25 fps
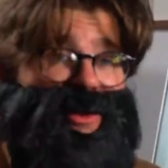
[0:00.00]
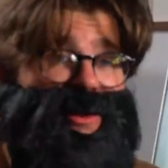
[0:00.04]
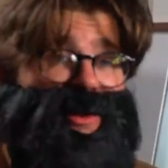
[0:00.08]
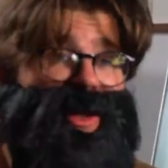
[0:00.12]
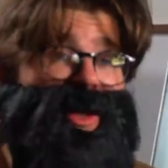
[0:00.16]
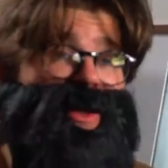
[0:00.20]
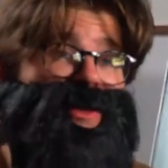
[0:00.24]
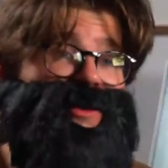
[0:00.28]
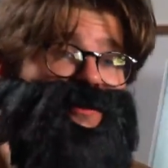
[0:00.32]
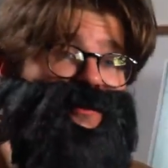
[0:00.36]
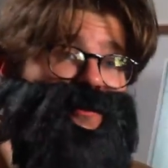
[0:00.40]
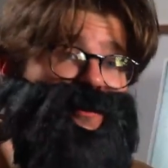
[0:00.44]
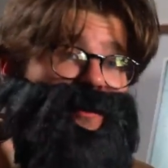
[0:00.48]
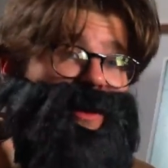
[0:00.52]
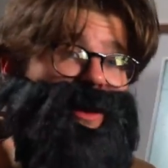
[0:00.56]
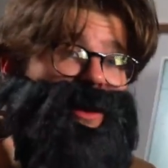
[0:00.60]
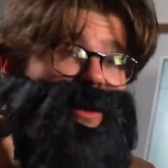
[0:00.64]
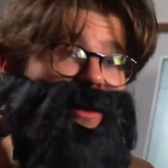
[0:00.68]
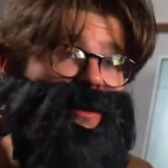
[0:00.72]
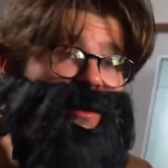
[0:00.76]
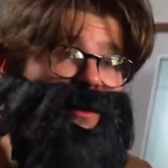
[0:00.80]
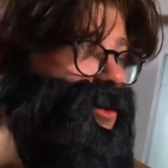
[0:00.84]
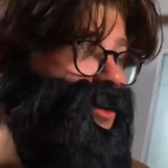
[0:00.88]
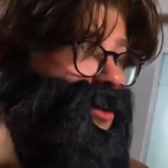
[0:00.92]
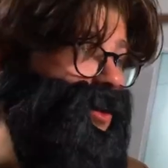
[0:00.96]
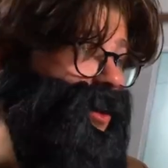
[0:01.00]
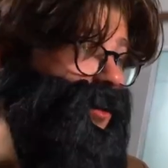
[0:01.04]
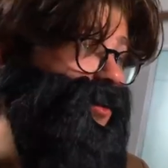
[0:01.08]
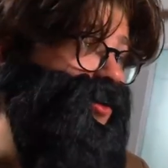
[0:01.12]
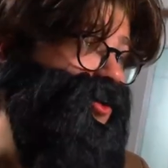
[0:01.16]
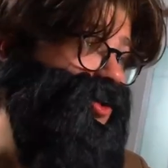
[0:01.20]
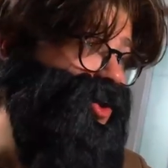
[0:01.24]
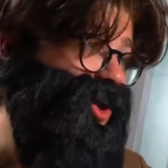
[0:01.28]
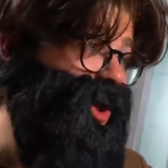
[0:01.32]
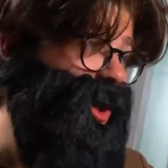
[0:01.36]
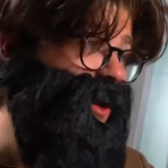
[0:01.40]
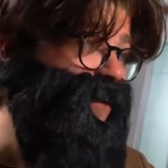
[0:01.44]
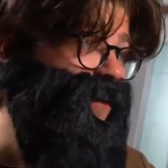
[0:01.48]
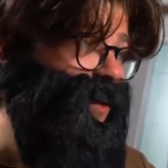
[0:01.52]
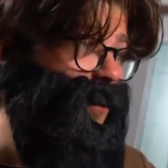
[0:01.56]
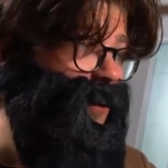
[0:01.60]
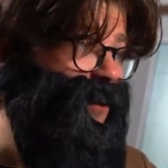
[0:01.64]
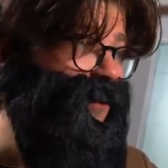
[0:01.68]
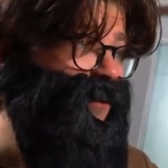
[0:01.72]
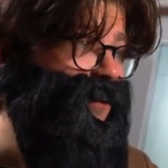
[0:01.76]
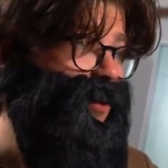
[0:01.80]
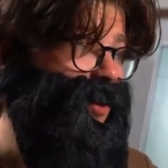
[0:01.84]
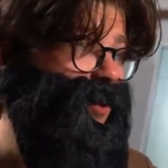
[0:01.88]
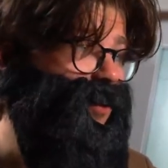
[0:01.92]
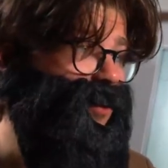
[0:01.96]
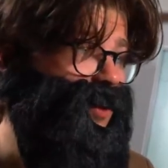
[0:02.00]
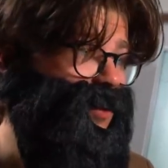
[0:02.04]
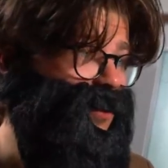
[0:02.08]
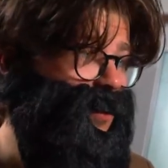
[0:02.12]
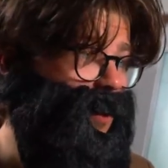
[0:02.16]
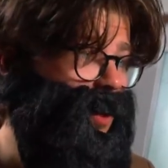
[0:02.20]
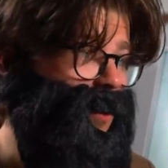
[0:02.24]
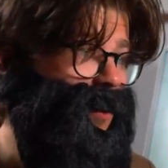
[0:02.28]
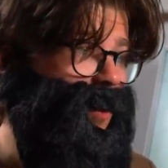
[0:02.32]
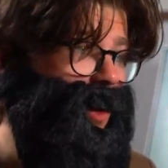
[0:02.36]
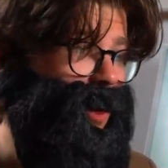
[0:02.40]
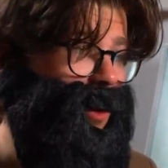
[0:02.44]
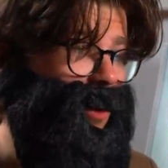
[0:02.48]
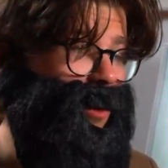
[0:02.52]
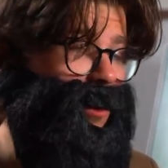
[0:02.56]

is that it's free. So was Java before it was bought by